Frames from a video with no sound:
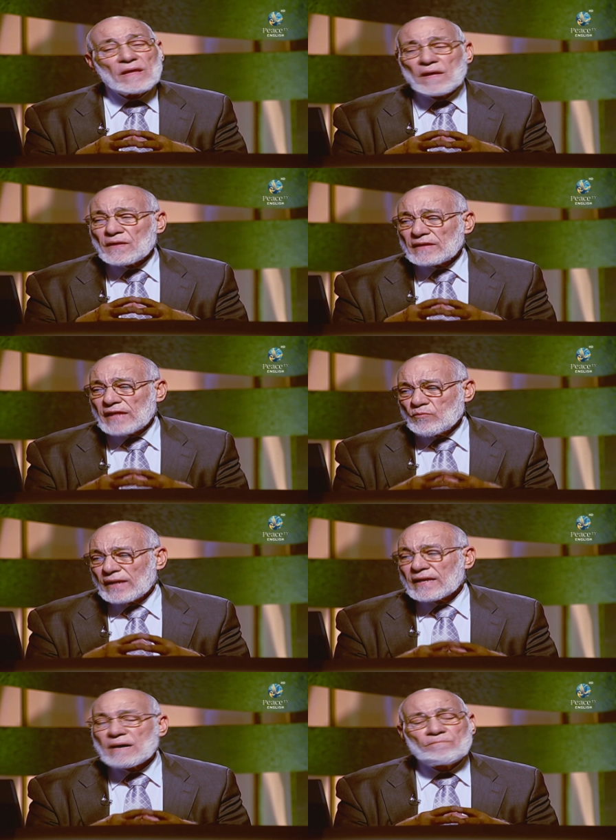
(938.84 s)
the day will
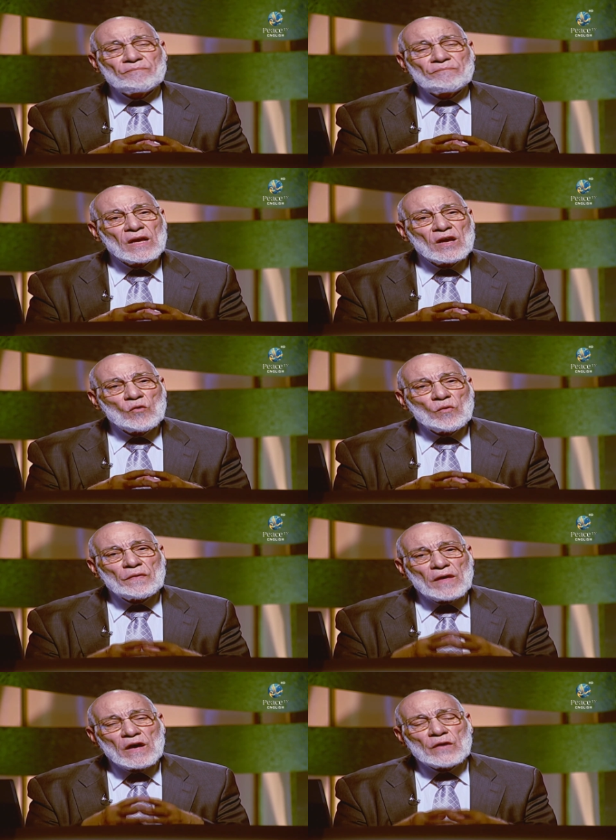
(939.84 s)
come when
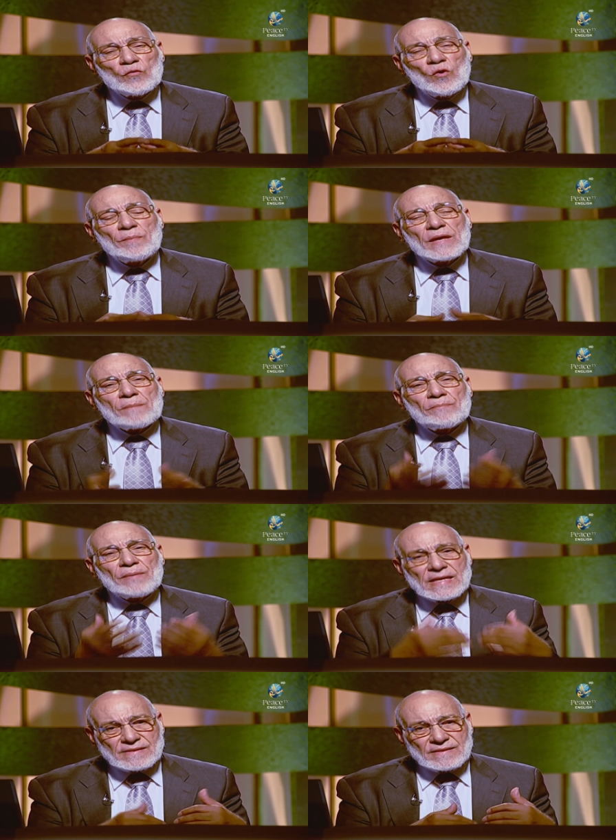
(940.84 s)
the earth will be
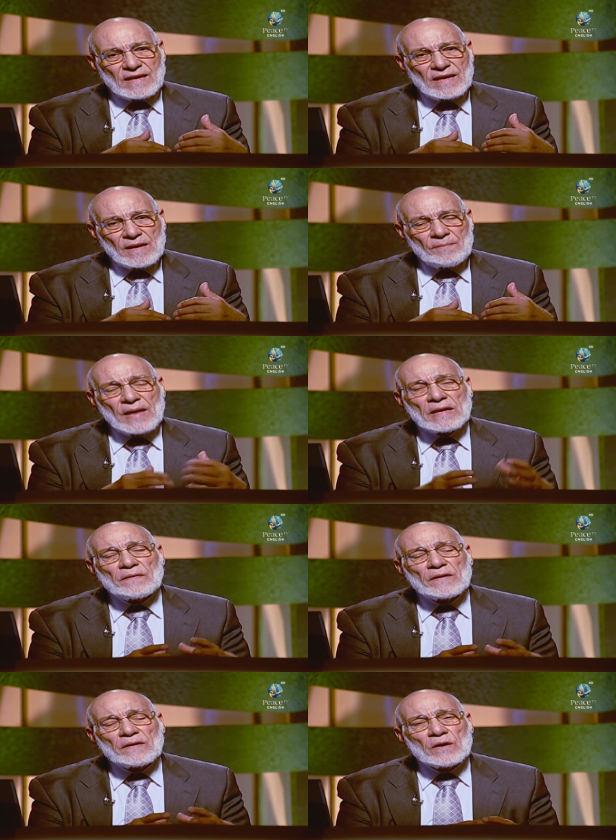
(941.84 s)
replaced by
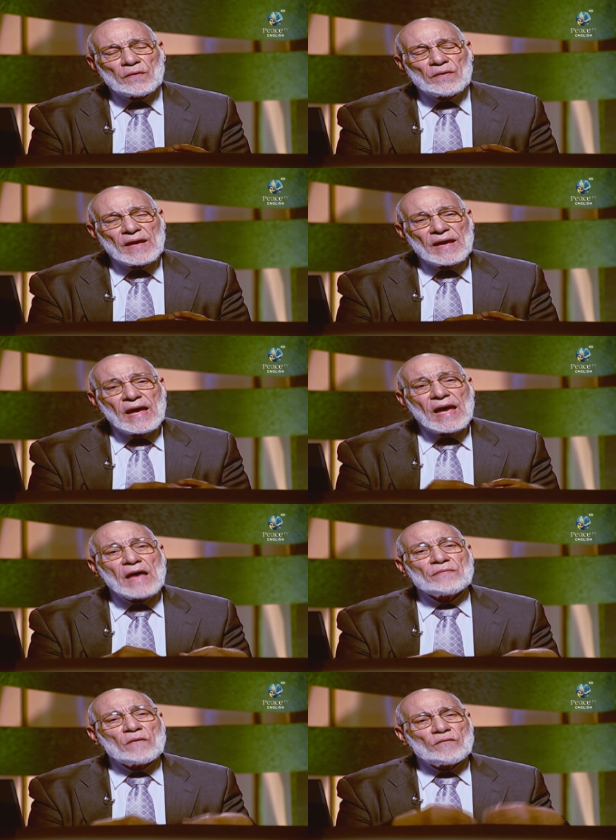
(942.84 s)
another earth
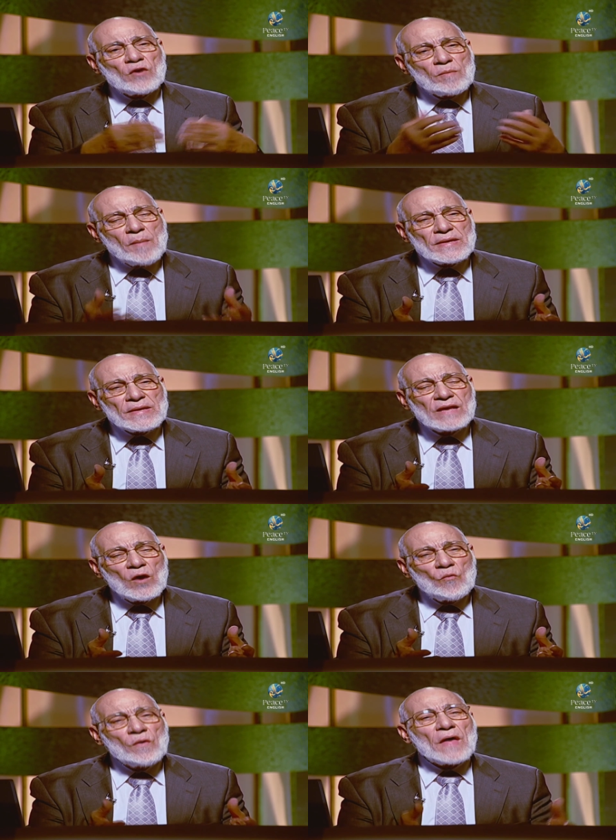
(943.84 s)
and the firmaments
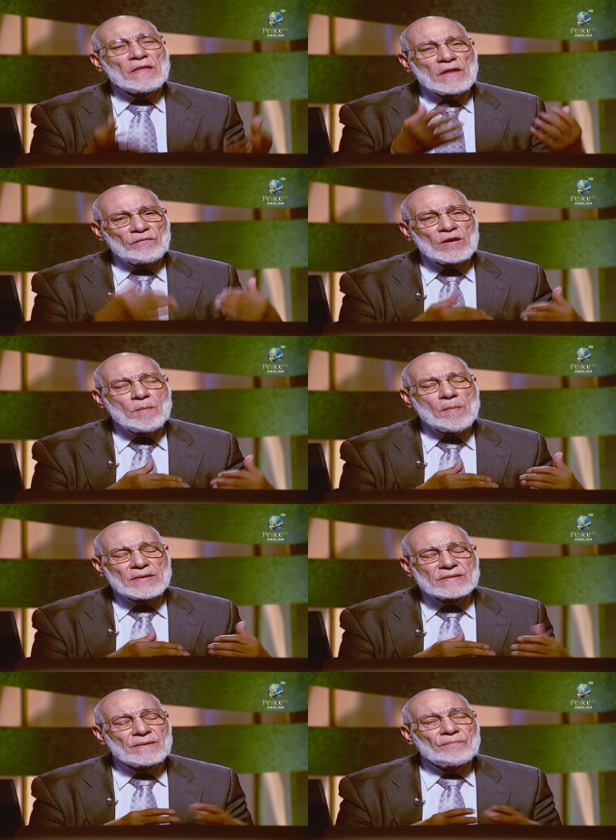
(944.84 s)
with other firmaments